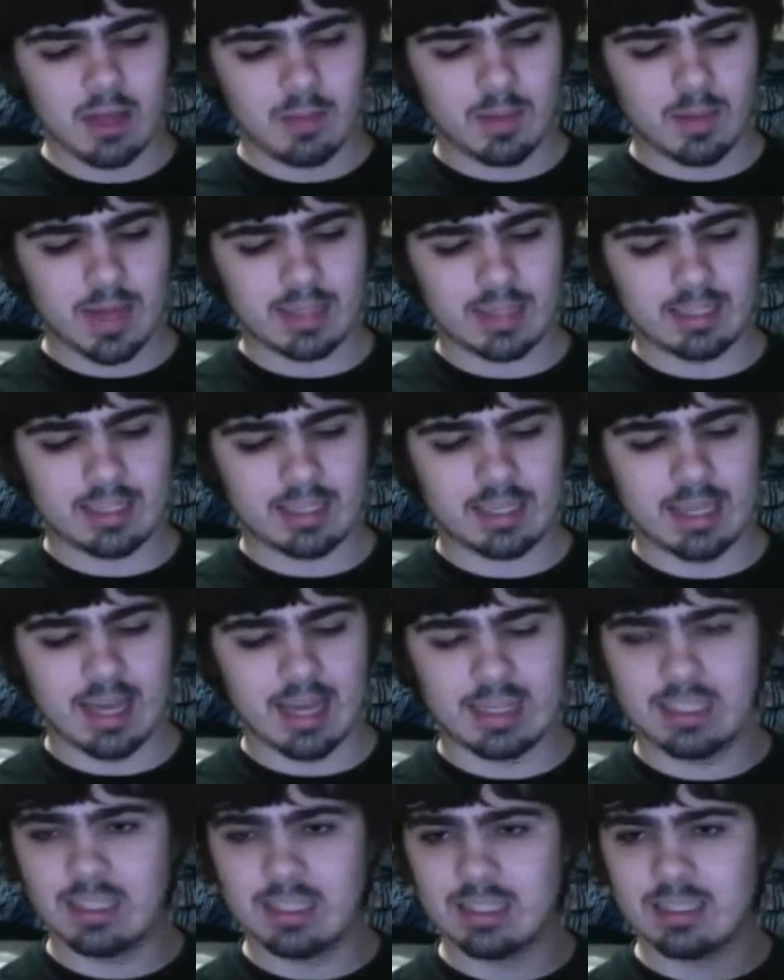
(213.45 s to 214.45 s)
Plastic
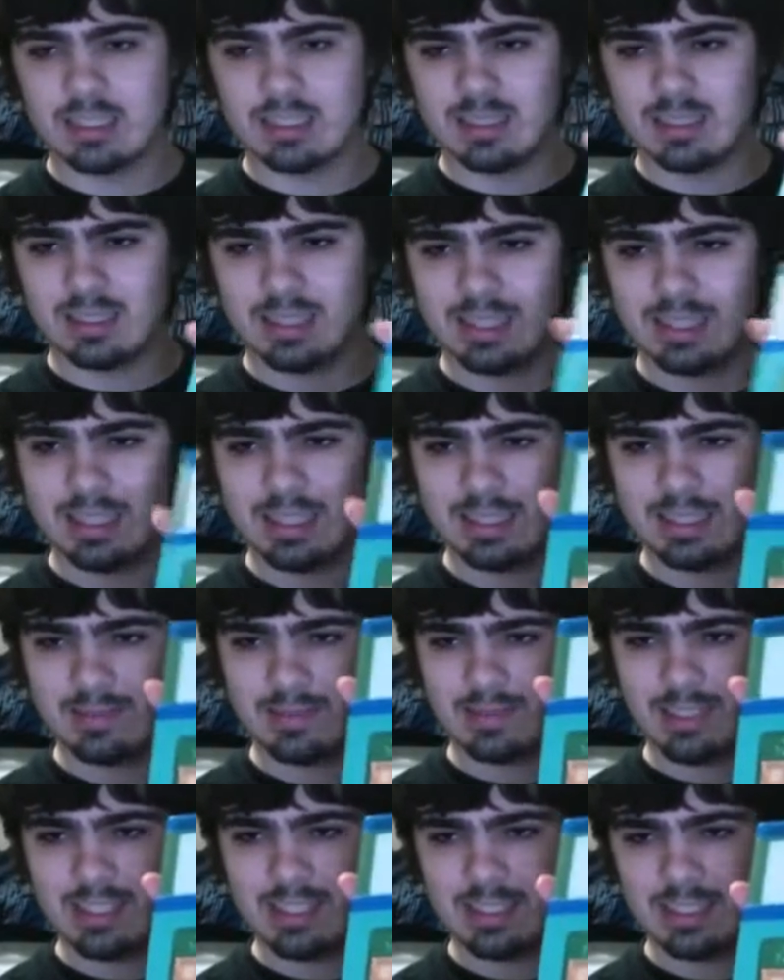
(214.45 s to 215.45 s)
catches like
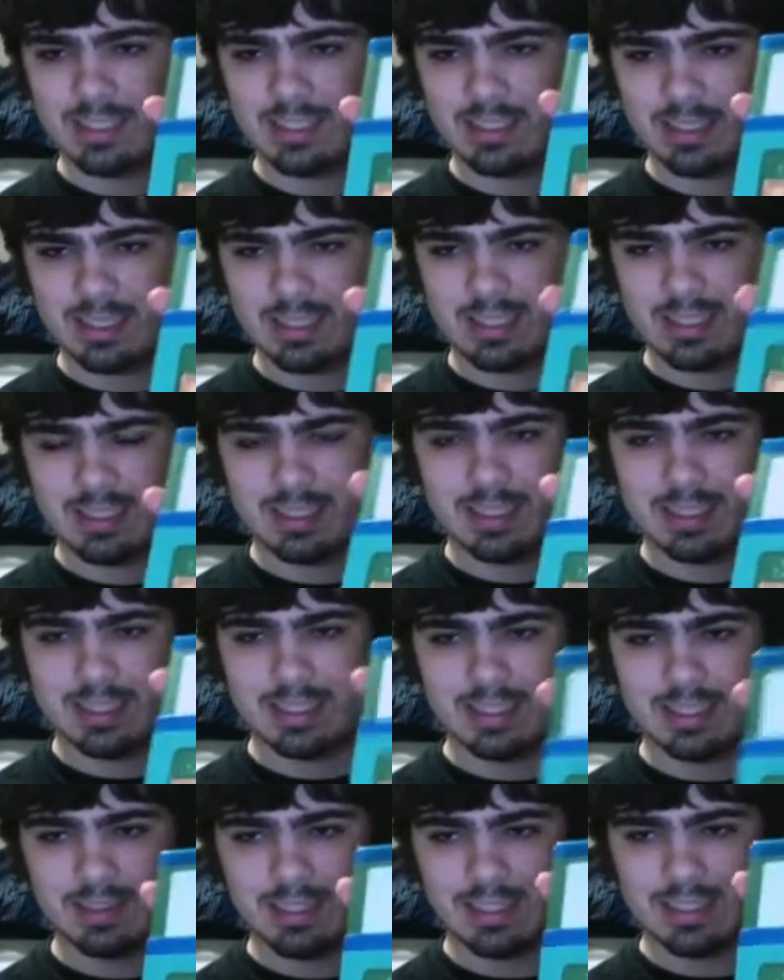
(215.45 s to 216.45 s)
right
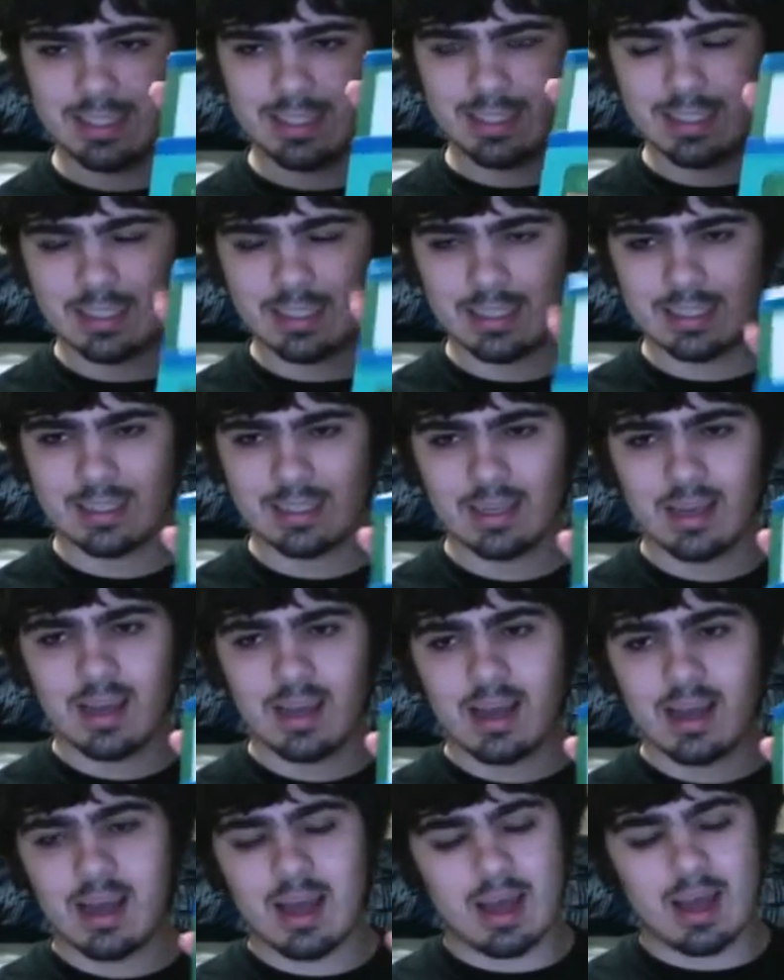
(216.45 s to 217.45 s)
now on this,
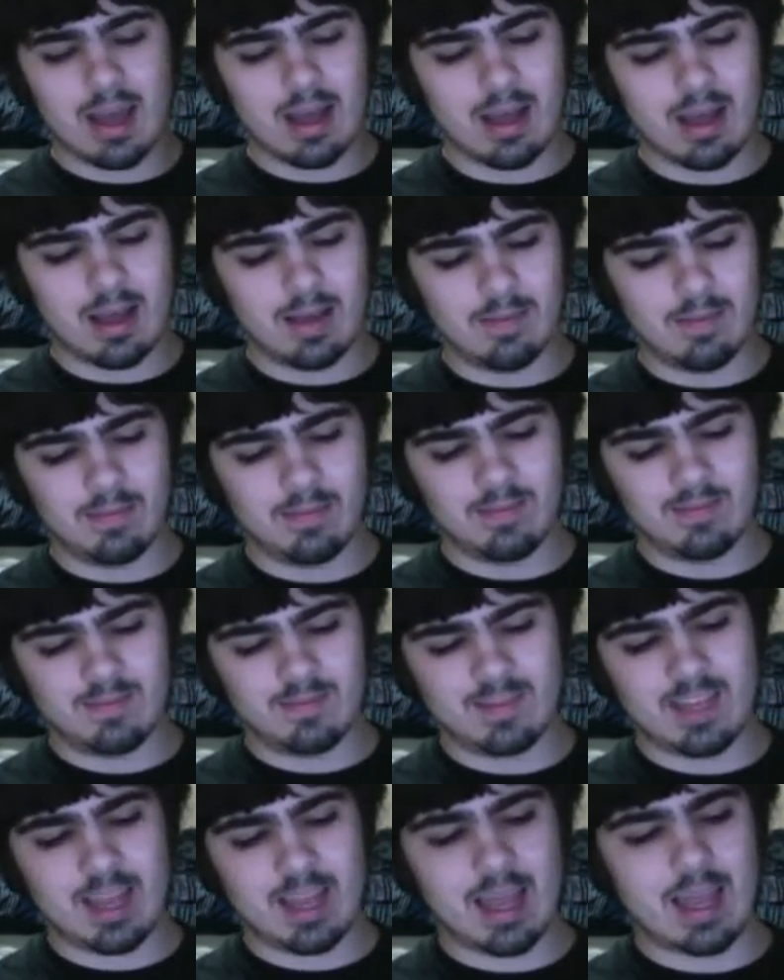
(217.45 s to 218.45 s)

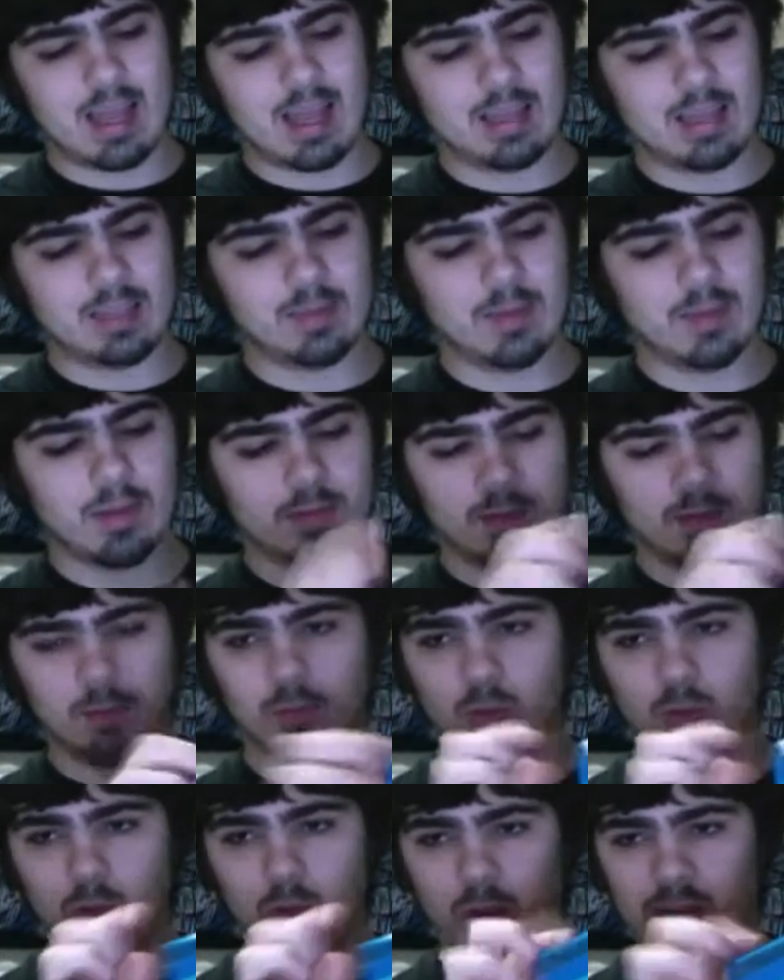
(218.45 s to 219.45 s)
and sometimes the
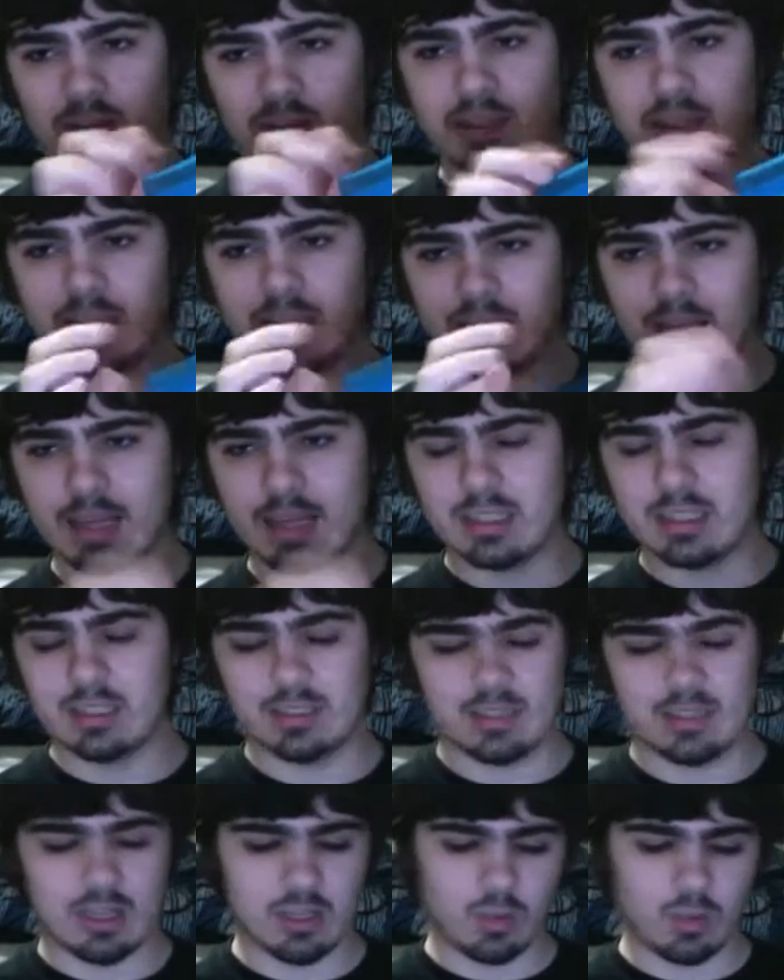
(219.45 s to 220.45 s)
Blu-ray thing
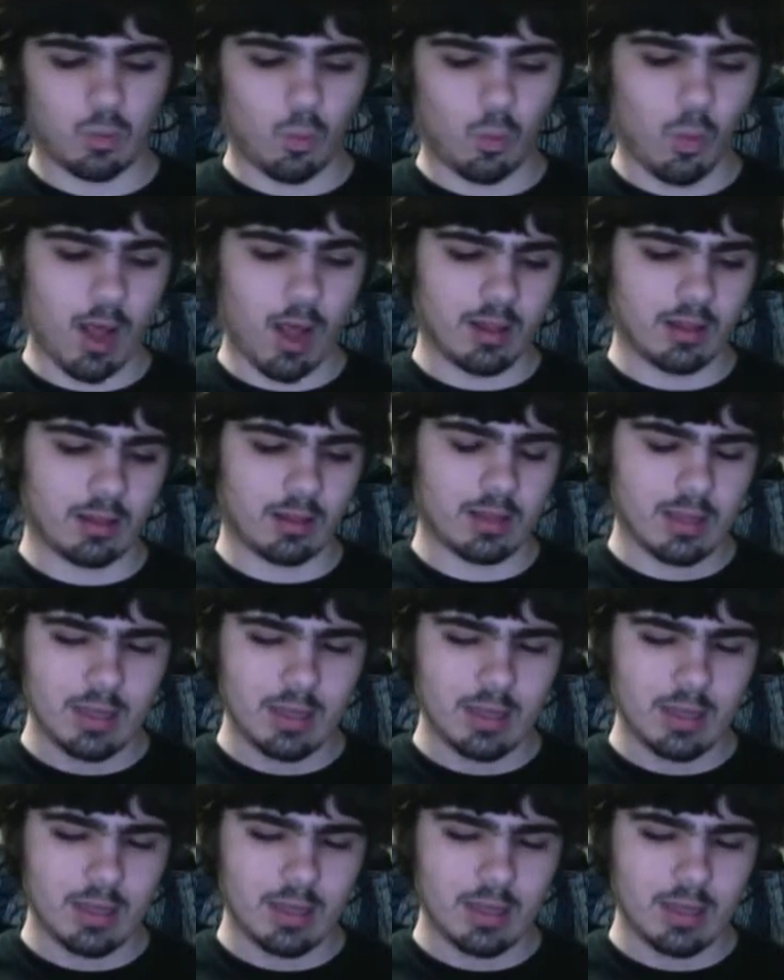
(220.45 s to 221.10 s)
catches as well.